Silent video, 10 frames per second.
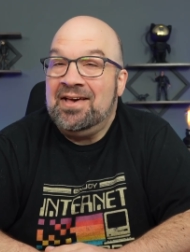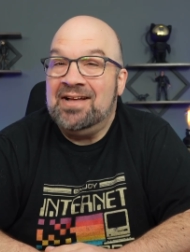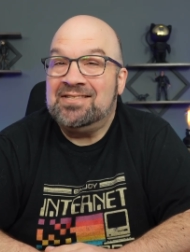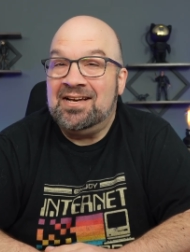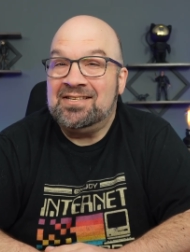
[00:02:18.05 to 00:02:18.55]

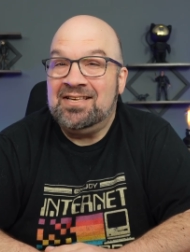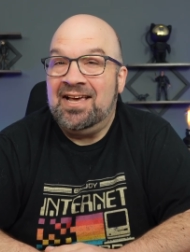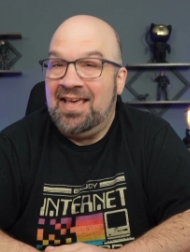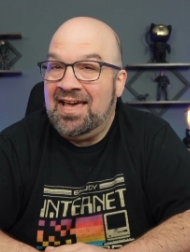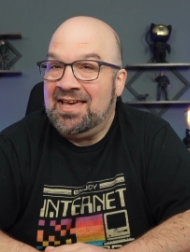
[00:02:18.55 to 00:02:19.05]
It's like
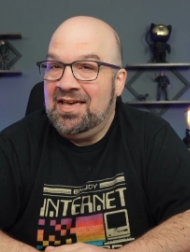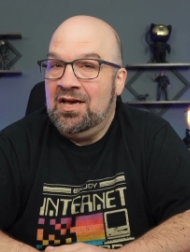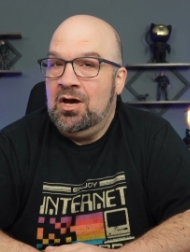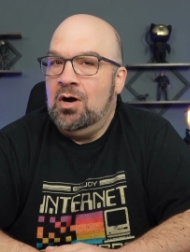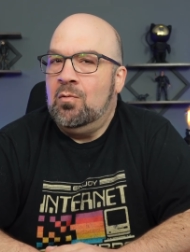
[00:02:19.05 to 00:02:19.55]
saying, hey,
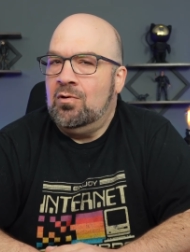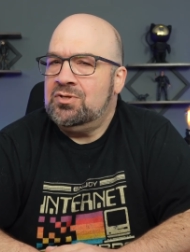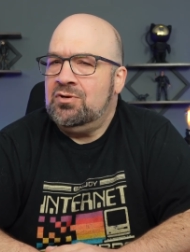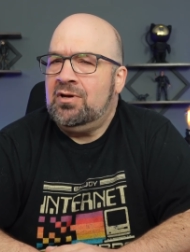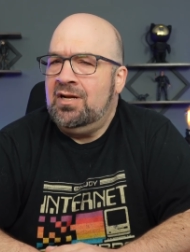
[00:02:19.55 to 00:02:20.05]
we're
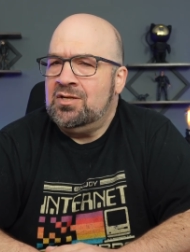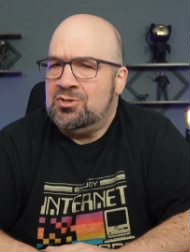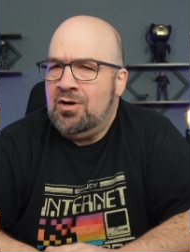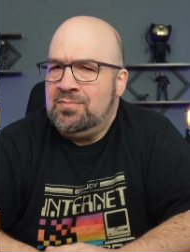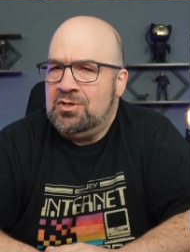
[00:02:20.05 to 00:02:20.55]
still going to
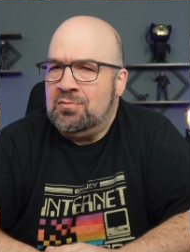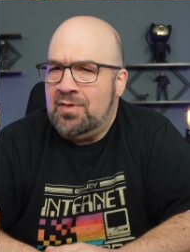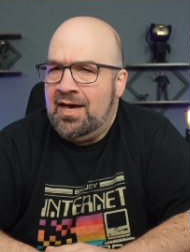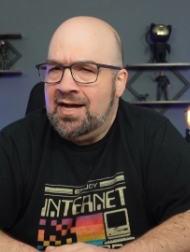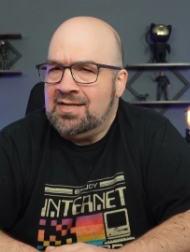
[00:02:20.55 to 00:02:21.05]
disrupt you
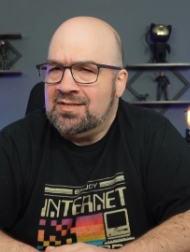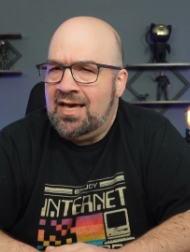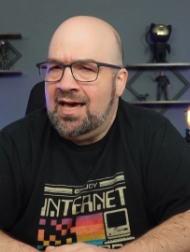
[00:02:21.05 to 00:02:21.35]
with ads,